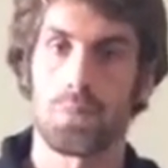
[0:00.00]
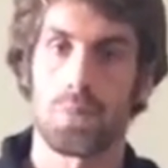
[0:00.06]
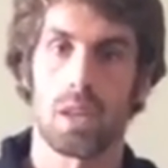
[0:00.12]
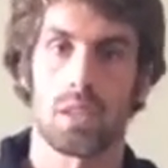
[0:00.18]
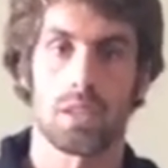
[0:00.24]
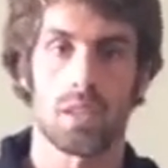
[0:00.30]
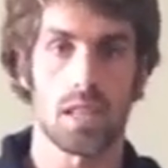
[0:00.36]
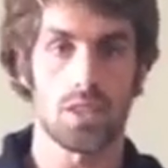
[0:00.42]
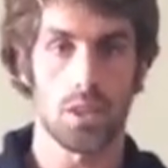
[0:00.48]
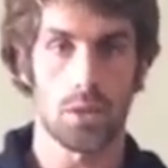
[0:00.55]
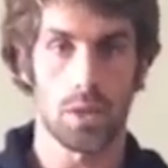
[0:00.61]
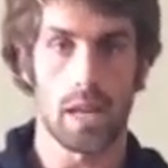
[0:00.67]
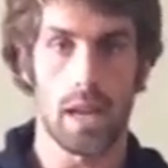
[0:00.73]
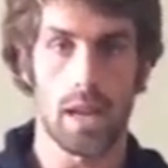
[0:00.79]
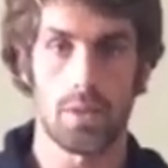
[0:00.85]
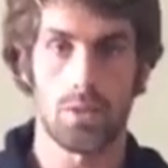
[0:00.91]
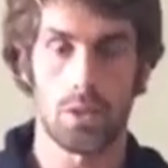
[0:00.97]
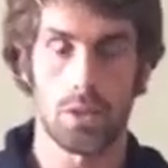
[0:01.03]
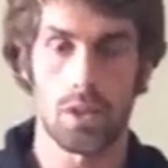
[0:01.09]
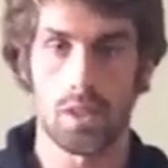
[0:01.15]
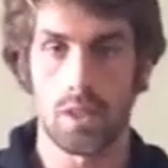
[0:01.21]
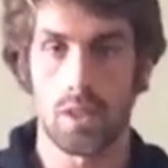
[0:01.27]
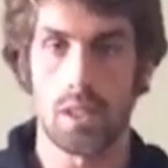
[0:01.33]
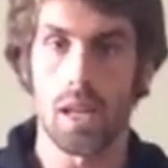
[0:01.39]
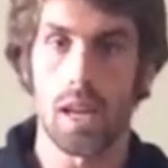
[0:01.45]
So that's all we have for
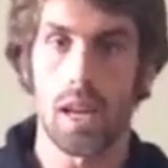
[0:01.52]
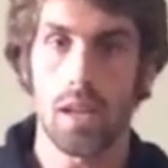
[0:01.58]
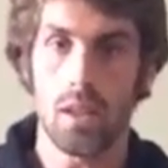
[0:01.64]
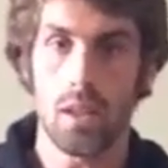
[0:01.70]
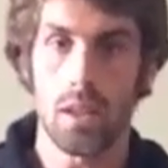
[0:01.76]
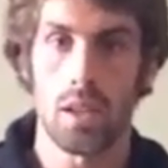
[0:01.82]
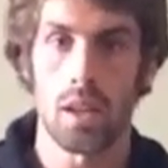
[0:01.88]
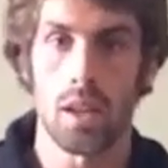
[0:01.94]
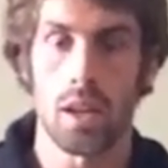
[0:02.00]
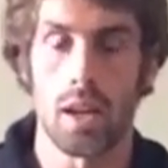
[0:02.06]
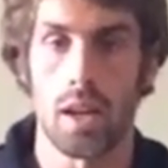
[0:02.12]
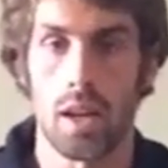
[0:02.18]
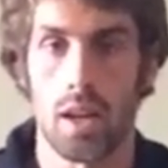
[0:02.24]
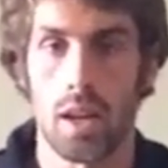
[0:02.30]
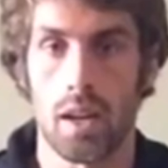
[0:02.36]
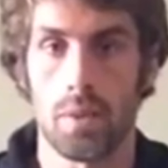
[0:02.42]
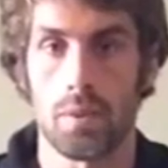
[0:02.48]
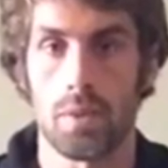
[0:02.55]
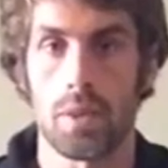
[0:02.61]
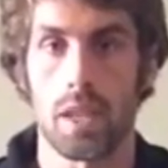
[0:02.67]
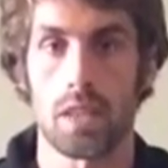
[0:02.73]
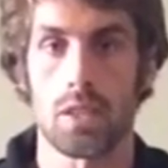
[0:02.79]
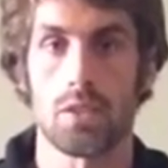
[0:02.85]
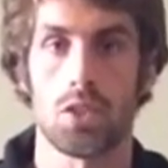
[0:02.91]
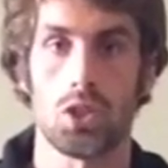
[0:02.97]
today.
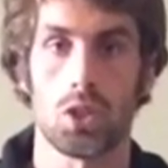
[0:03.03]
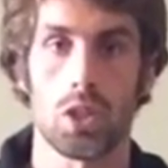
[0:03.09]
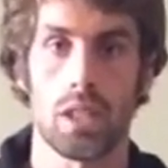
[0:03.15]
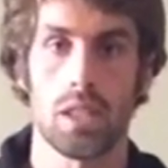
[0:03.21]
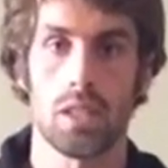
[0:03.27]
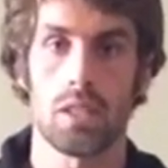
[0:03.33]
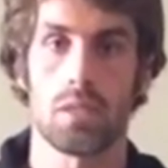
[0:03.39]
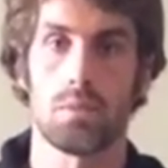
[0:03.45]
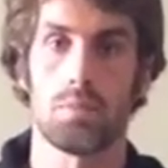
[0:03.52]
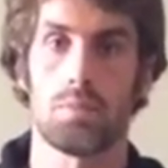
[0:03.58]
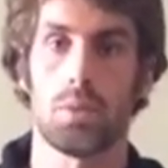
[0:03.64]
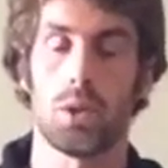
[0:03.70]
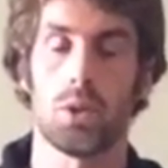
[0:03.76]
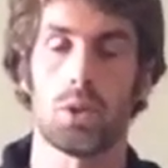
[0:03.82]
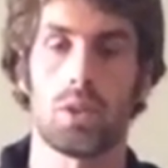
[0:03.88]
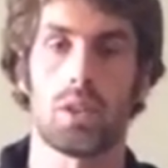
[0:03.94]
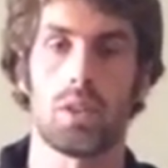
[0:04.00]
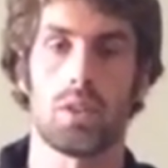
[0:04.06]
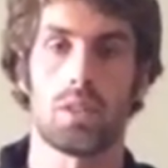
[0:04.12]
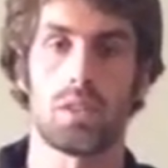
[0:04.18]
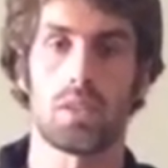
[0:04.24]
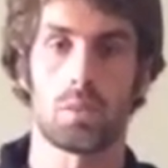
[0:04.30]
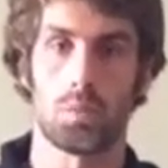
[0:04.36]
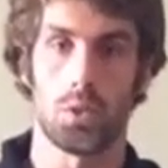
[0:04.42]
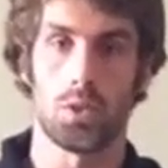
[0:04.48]
Thanks for joining us both
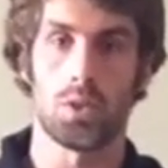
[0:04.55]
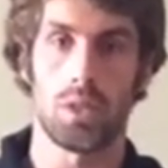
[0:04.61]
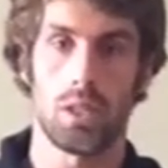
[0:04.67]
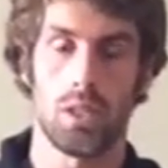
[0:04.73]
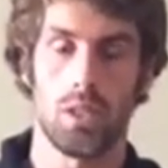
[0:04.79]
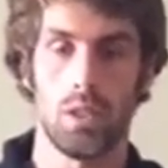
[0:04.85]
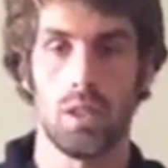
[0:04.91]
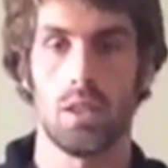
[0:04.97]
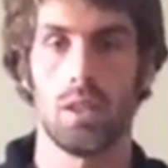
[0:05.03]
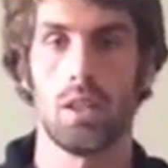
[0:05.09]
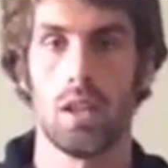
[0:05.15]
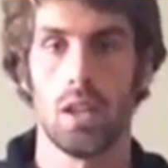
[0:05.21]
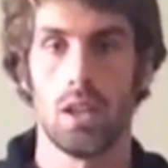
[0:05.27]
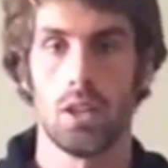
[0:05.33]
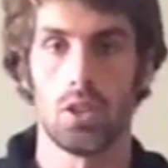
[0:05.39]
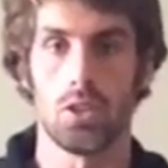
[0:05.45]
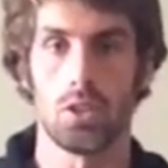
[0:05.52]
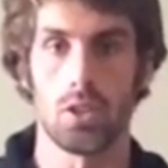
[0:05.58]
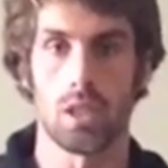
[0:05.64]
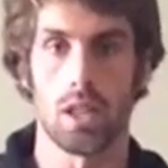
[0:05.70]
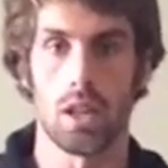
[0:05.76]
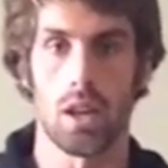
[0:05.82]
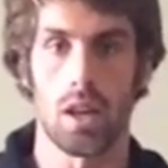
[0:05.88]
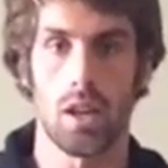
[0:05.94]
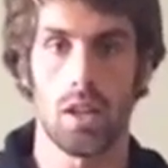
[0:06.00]
this morning early
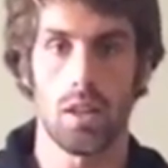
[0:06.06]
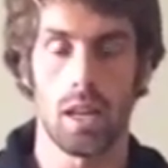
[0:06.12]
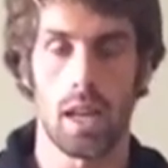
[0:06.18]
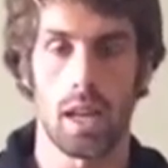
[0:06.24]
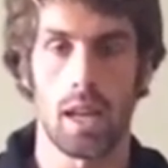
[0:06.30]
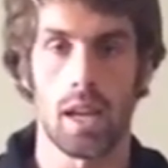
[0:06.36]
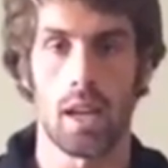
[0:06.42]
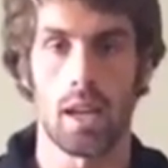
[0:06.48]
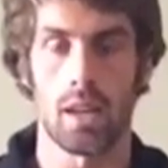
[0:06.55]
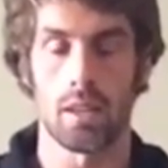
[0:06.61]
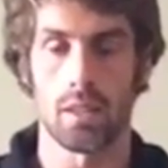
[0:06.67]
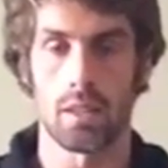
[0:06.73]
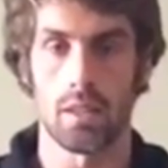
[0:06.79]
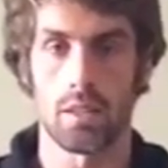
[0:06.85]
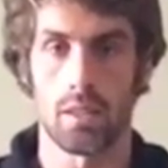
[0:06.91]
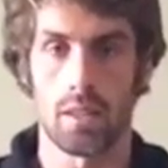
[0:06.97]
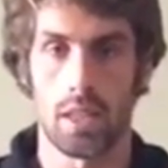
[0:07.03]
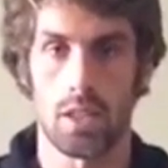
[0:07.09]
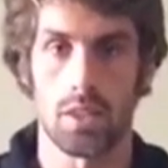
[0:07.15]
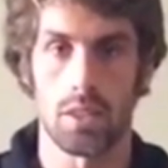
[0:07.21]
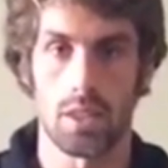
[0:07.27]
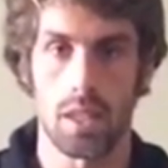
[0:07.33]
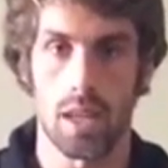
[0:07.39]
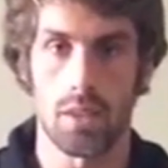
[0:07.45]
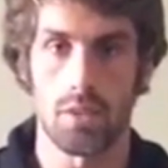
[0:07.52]
on and later
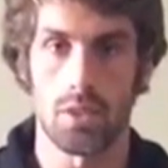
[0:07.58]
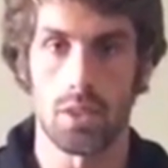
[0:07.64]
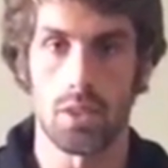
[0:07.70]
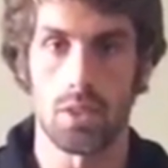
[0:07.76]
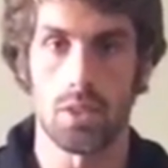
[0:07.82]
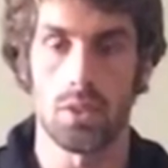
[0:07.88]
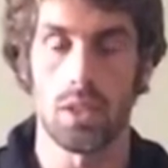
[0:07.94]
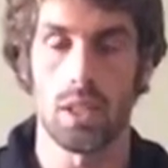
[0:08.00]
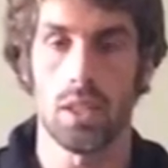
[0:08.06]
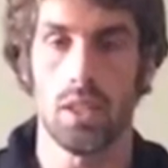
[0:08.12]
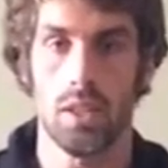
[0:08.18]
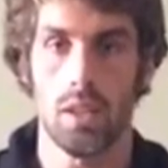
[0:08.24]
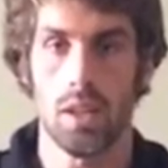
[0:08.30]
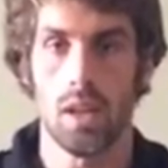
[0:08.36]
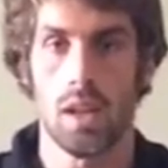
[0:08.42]
this afternoon here.